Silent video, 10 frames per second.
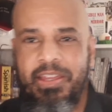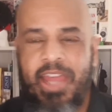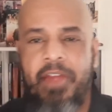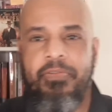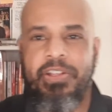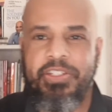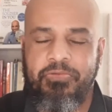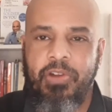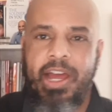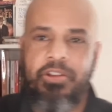Hey everyone, this is
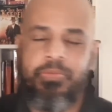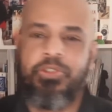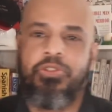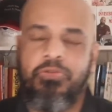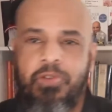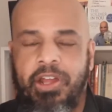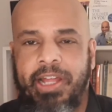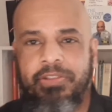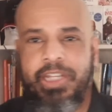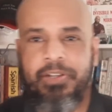Rod. Hope you're doing well
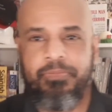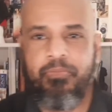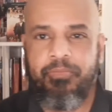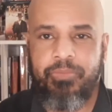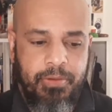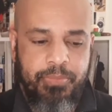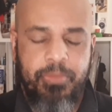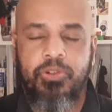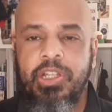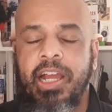out there.
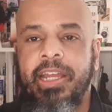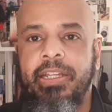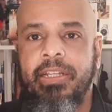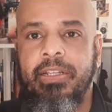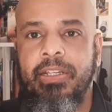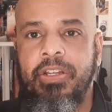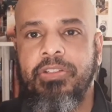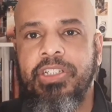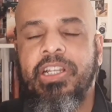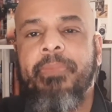People were talking,
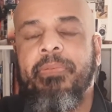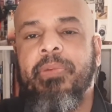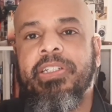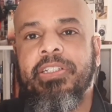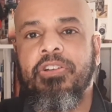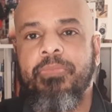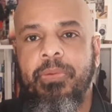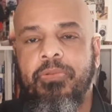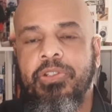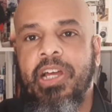just a couple of months ago,
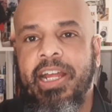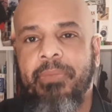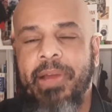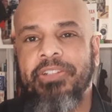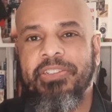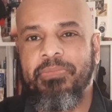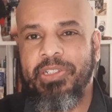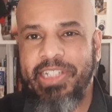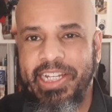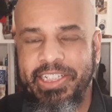people were talking about some
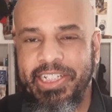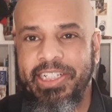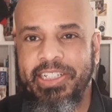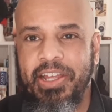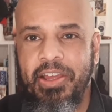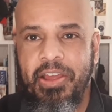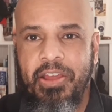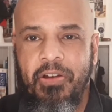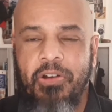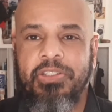predictions
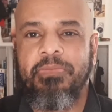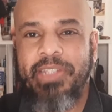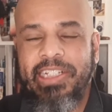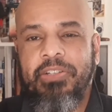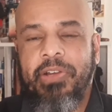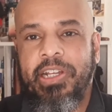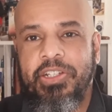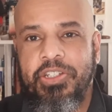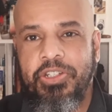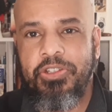or some things they were going to
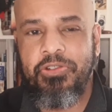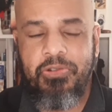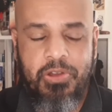do